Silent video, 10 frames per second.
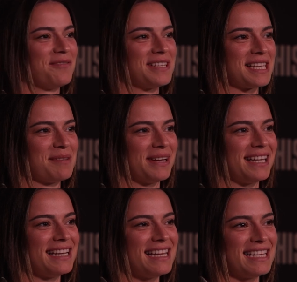obviously,
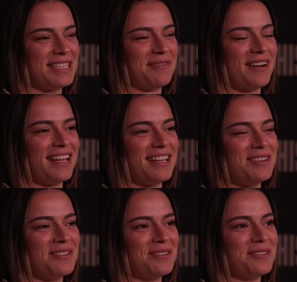but to fight in
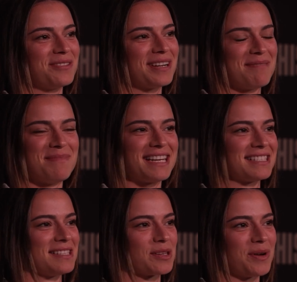New York at
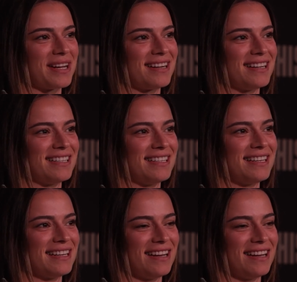Madison Square Garden